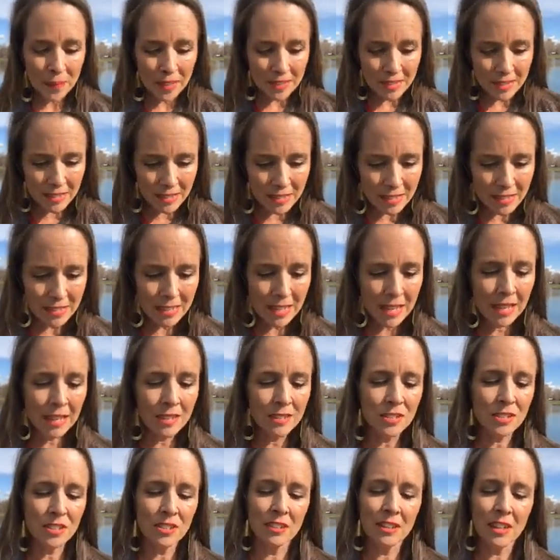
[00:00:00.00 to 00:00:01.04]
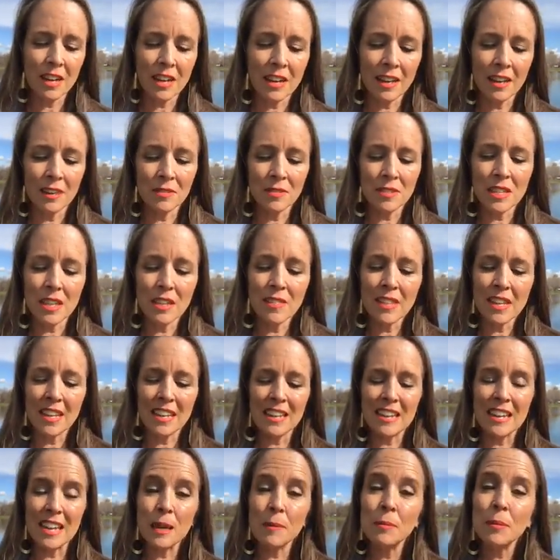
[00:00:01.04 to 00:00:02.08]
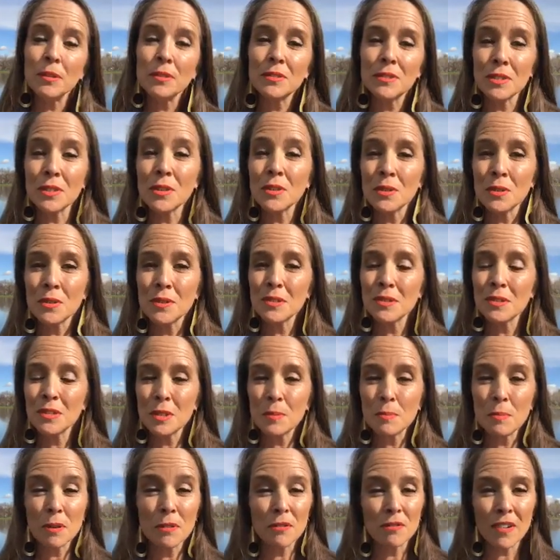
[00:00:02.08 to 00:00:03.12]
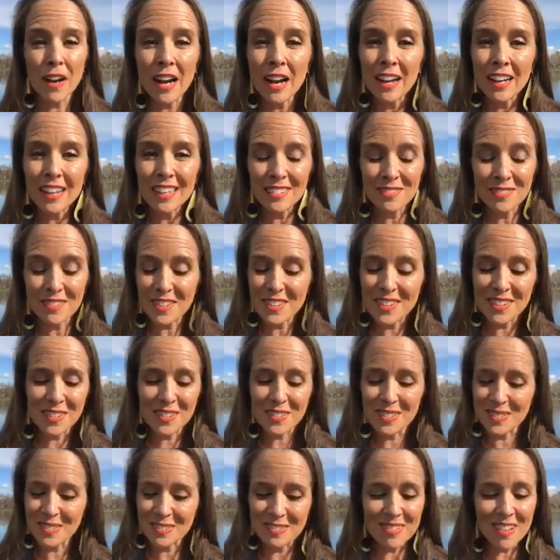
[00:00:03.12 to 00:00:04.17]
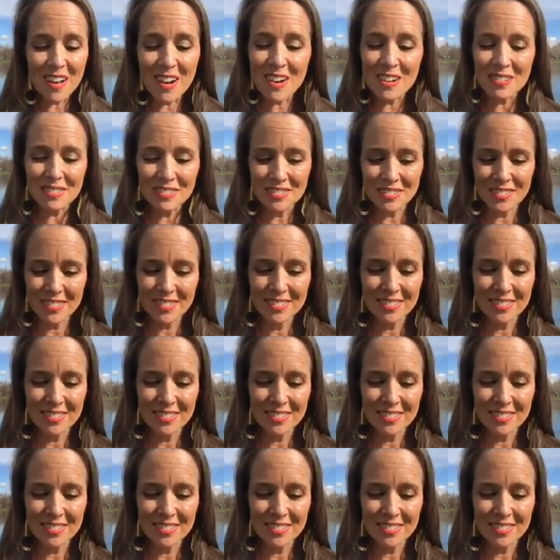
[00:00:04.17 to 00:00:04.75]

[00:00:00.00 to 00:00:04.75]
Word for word: that sustains your lives and that enables you to provide for those you love.